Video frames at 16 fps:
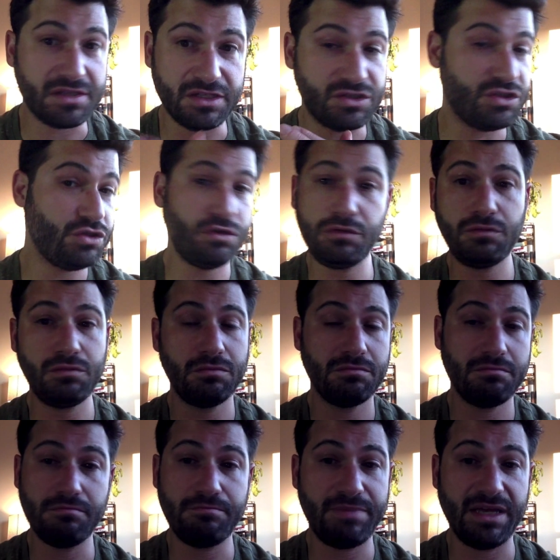the two
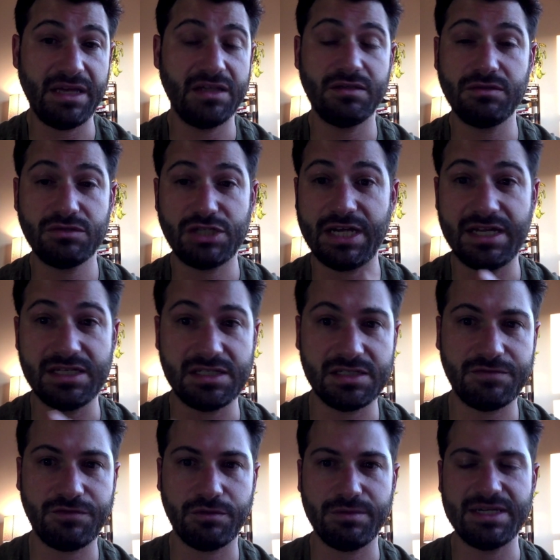big changes
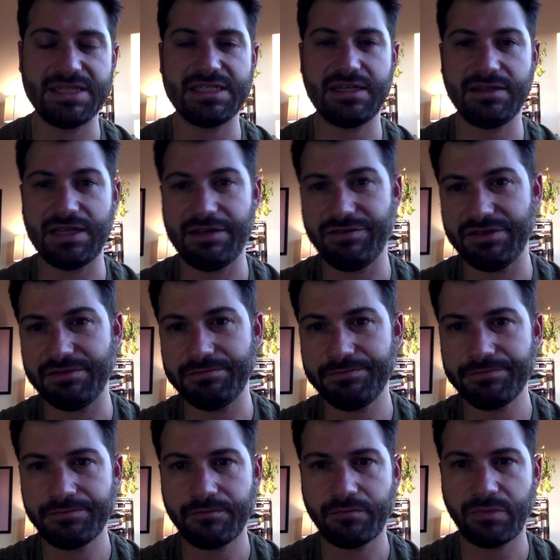for Reason 11
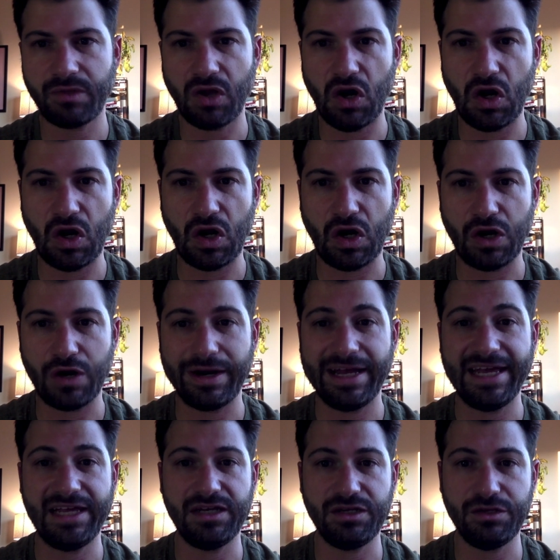are
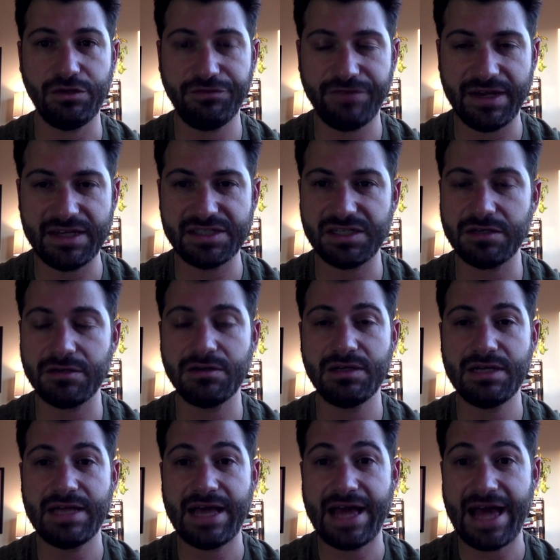a new phaser
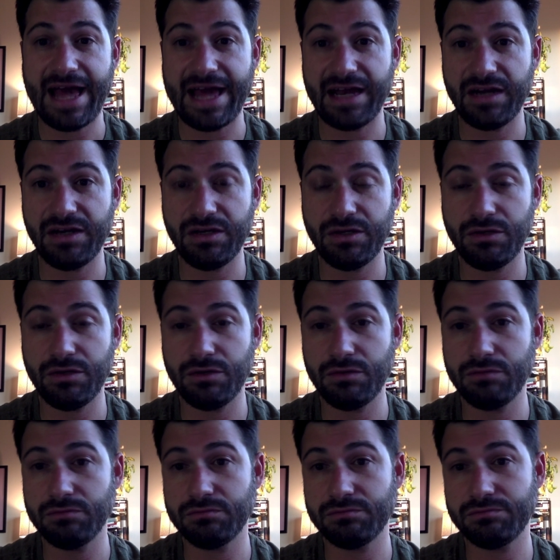and a
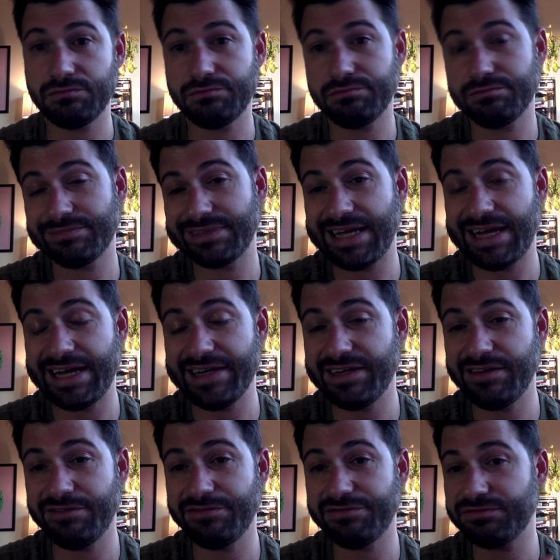new kind
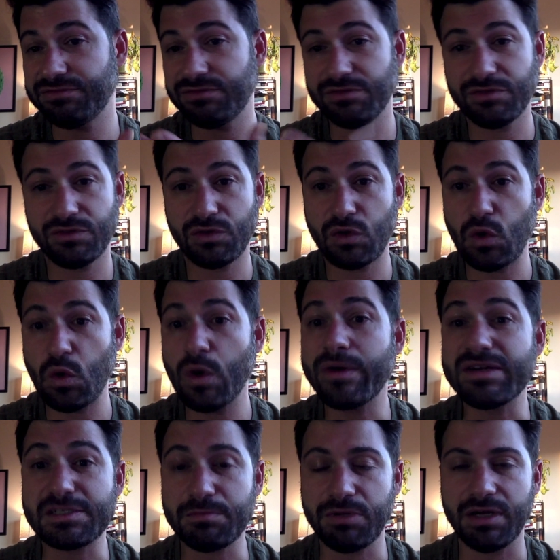of
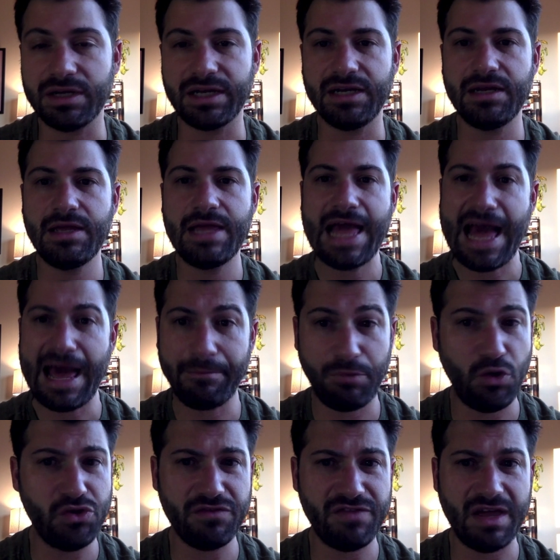chorus plugin. And
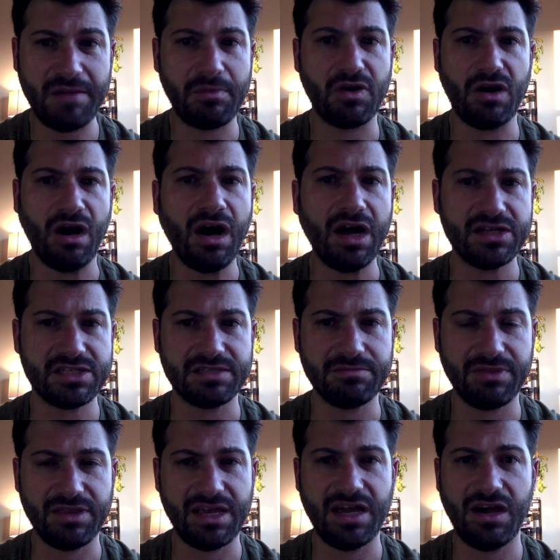both of them are
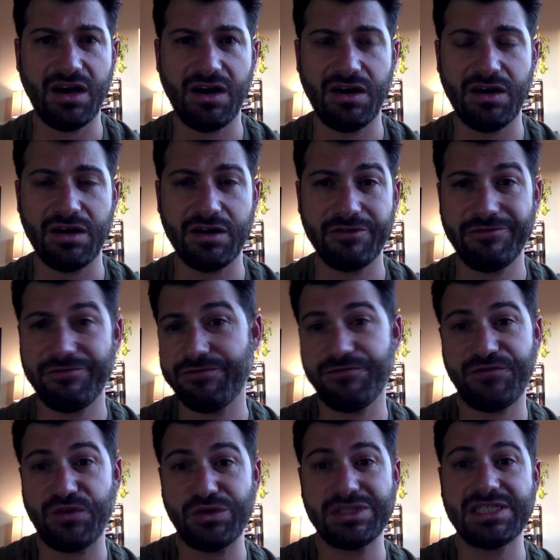awesome. They are
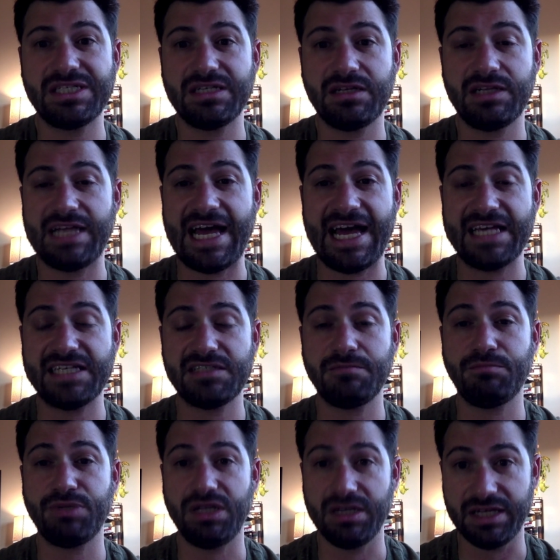first-class
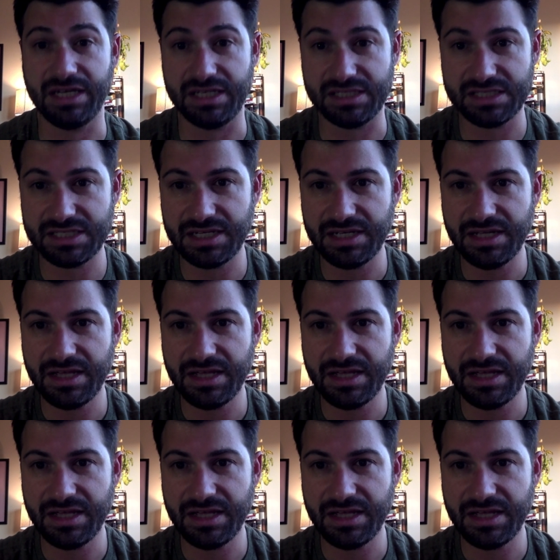plugins.